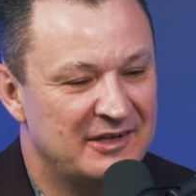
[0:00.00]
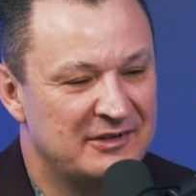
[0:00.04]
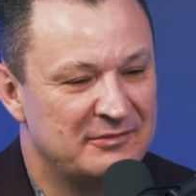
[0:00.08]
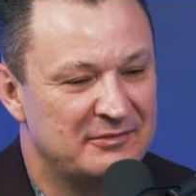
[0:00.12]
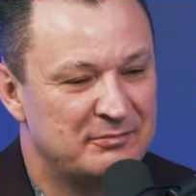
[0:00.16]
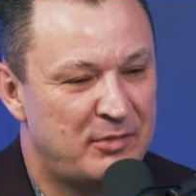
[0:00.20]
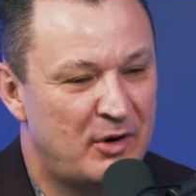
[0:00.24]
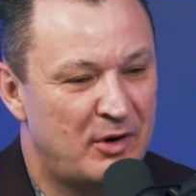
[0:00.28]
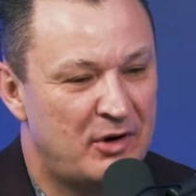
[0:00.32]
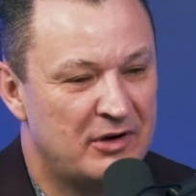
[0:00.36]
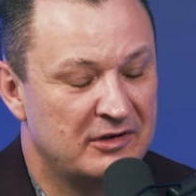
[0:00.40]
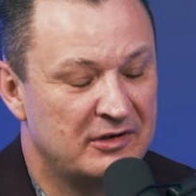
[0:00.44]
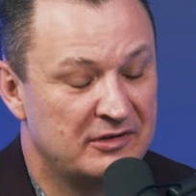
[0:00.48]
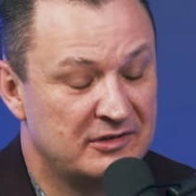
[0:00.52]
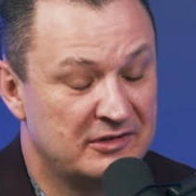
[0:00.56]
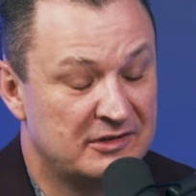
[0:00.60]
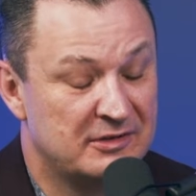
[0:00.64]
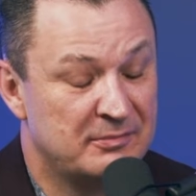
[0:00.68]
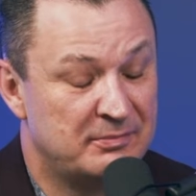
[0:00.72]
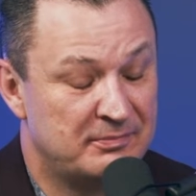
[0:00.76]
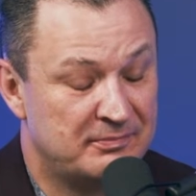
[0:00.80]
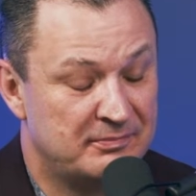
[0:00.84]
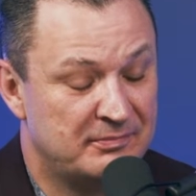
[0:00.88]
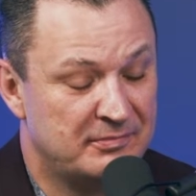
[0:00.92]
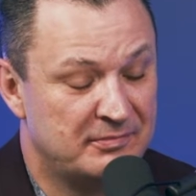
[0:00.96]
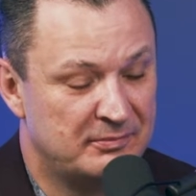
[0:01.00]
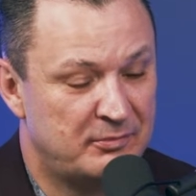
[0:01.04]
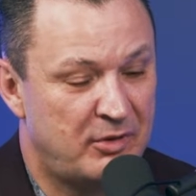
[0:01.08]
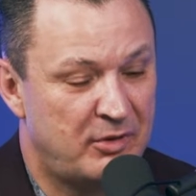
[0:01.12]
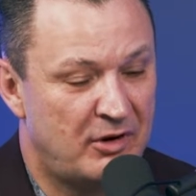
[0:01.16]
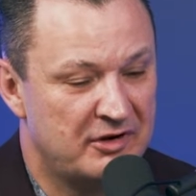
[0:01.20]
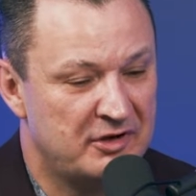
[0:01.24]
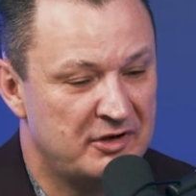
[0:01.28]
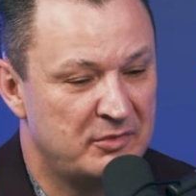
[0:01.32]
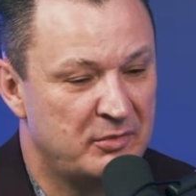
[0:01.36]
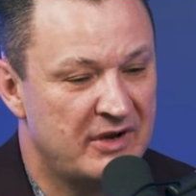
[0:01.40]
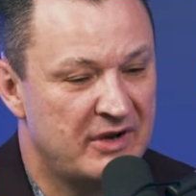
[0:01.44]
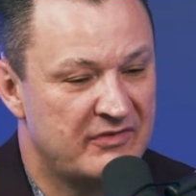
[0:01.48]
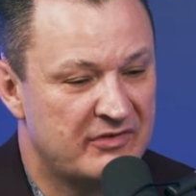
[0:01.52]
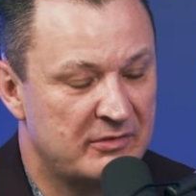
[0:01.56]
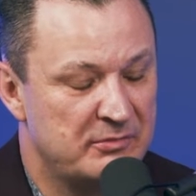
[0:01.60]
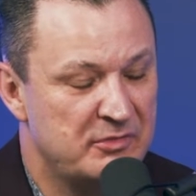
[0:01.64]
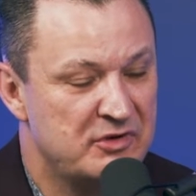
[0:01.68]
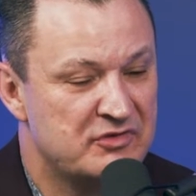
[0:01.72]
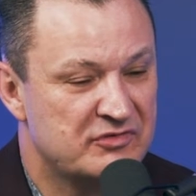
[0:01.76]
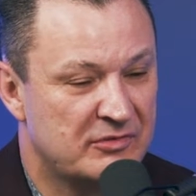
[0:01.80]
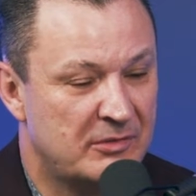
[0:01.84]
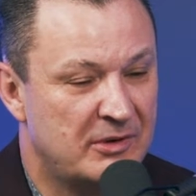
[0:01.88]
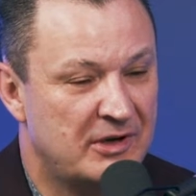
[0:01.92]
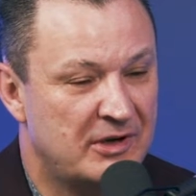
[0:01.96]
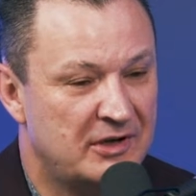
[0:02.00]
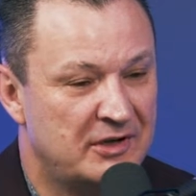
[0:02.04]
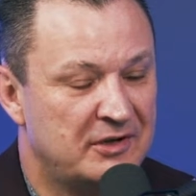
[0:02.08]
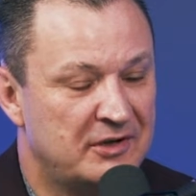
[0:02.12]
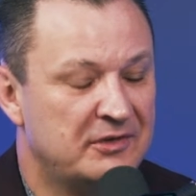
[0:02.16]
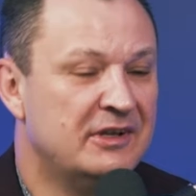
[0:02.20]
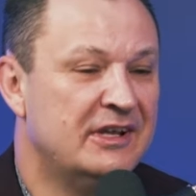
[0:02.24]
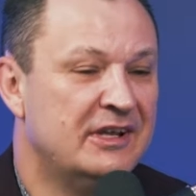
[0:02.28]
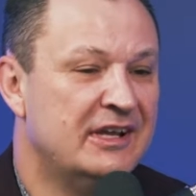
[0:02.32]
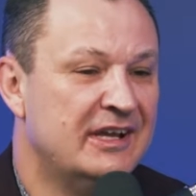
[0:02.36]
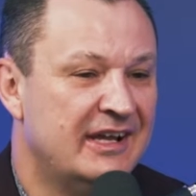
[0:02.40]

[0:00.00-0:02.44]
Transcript: parted away from Mutual Hall,